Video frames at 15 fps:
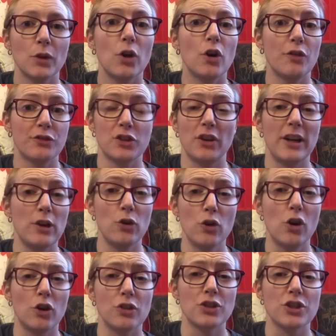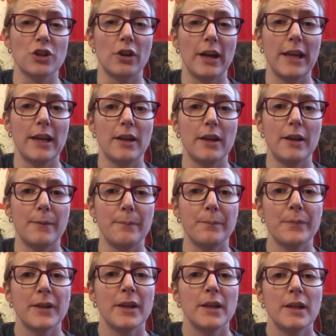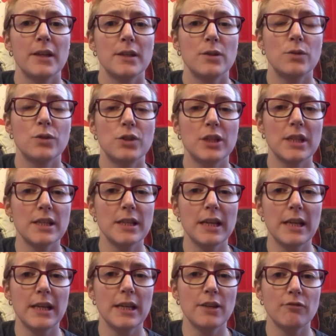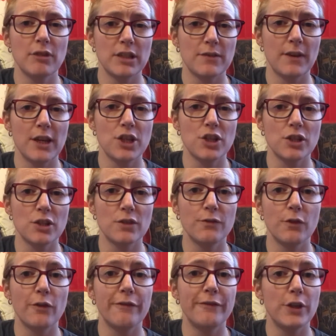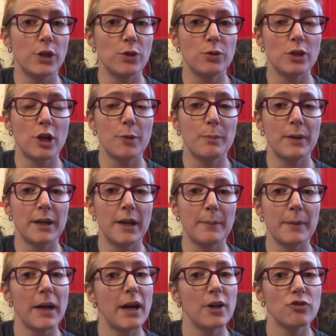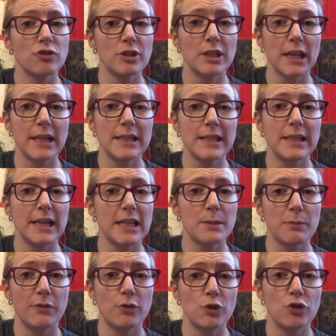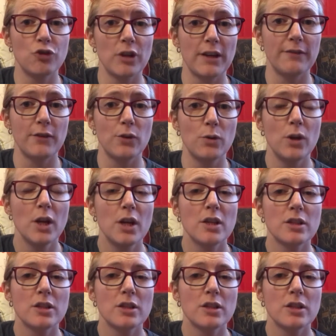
off-site or on-site, Disney reservations for food open up 180 days before you travel.